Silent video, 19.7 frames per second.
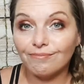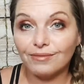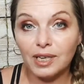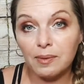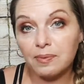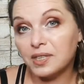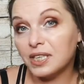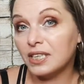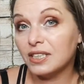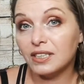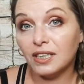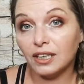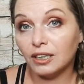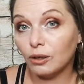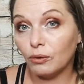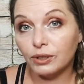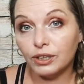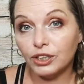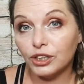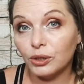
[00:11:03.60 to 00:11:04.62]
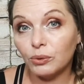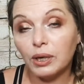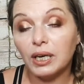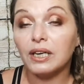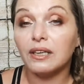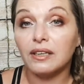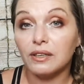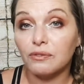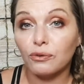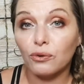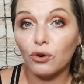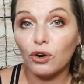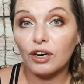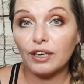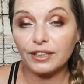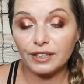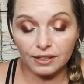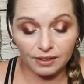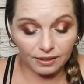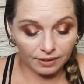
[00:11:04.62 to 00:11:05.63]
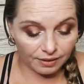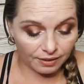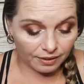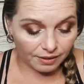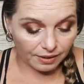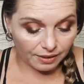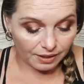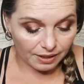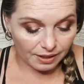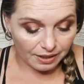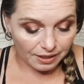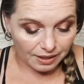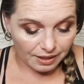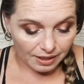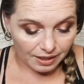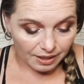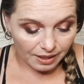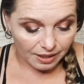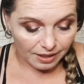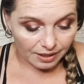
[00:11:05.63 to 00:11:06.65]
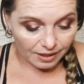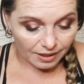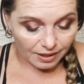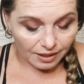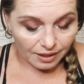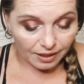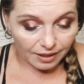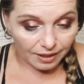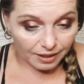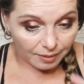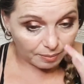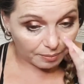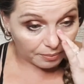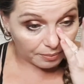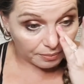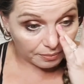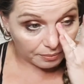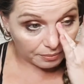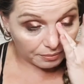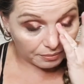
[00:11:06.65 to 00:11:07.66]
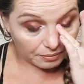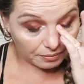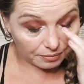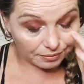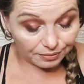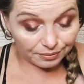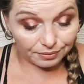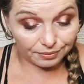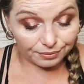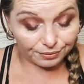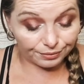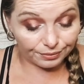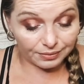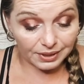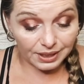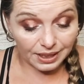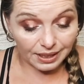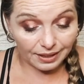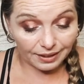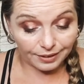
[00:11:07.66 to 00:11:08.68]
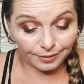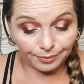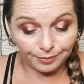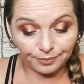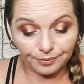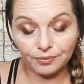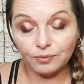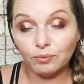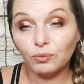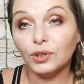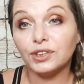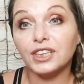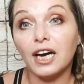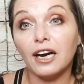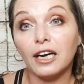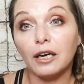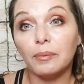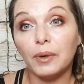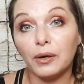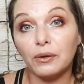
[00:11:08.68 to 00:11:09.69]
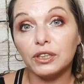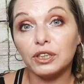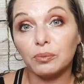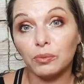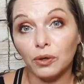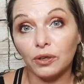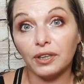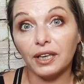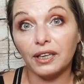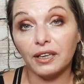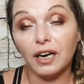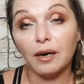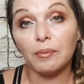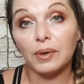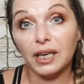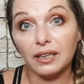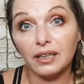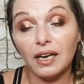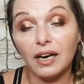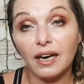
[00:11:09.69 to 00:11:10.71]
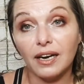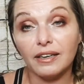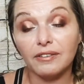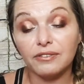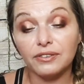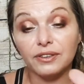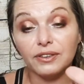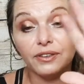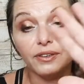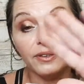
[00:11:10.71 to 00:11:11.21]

IPSY's not going to do anything for us. Um, yeah, we'll talk about it tomorrow night on my live.